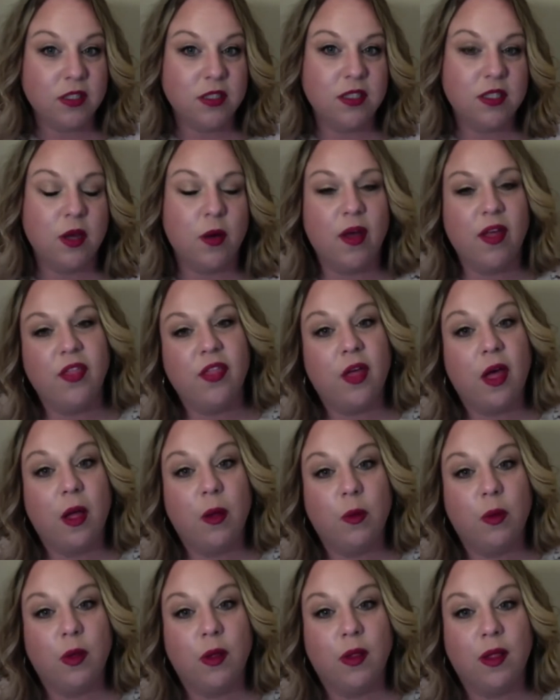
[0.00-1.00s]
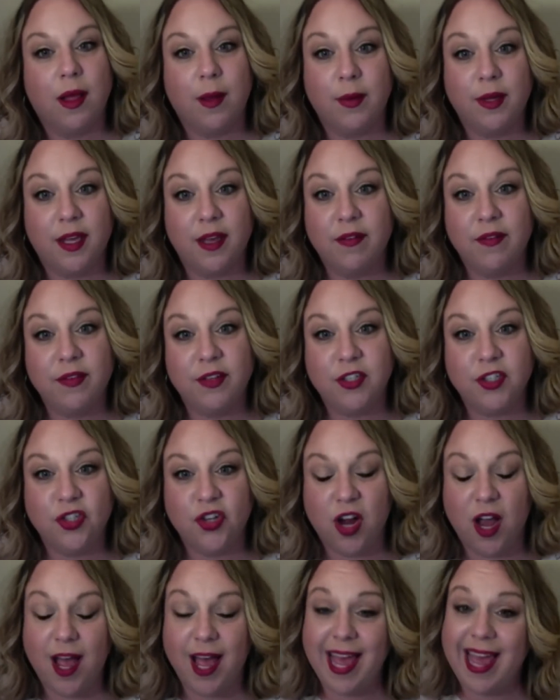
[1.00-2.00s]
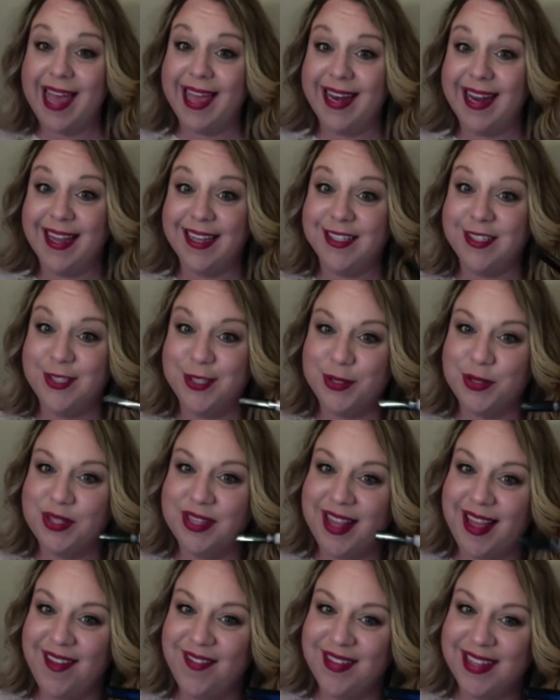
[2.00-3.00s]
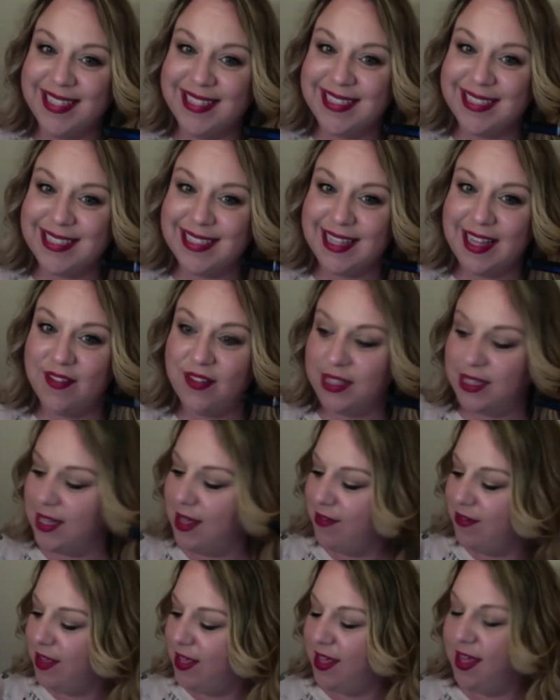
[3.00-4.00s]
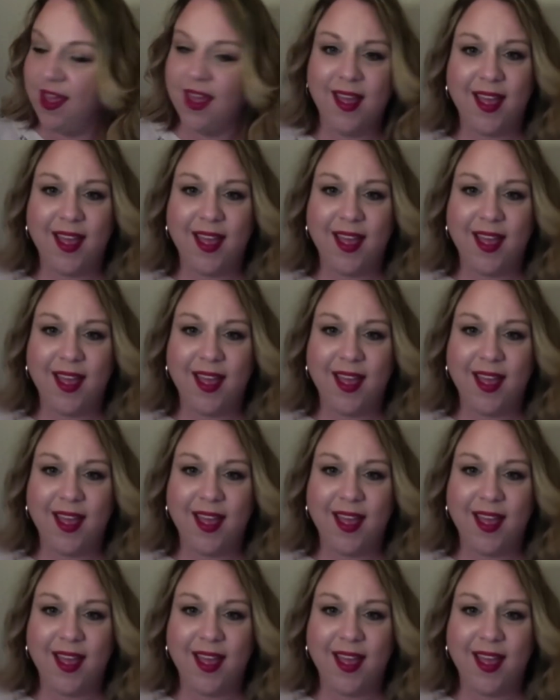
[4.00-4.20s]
So I thought, well, I would give it a try. And I do love it, love it, love it.